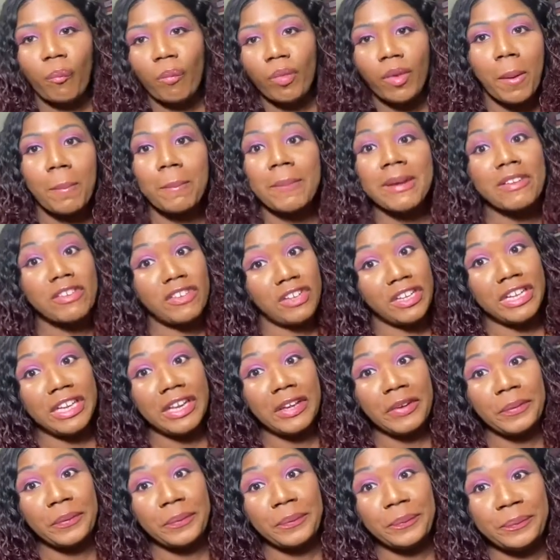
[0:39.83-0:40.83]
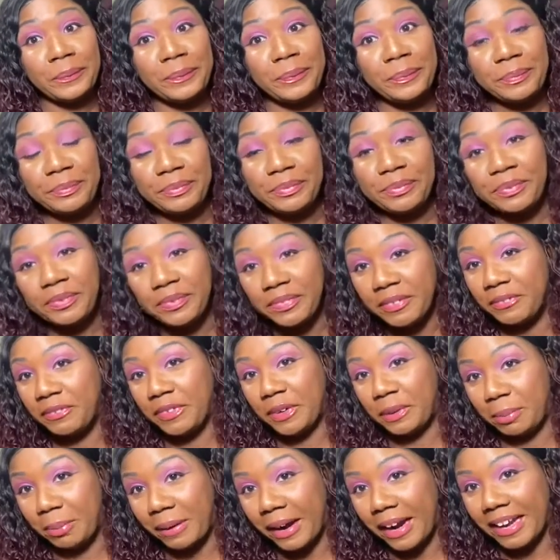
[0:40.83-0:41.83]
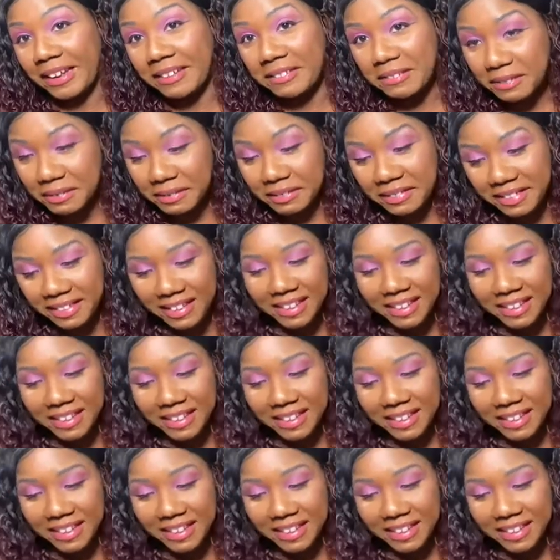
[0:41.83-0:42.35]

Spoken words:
But she cute for the price.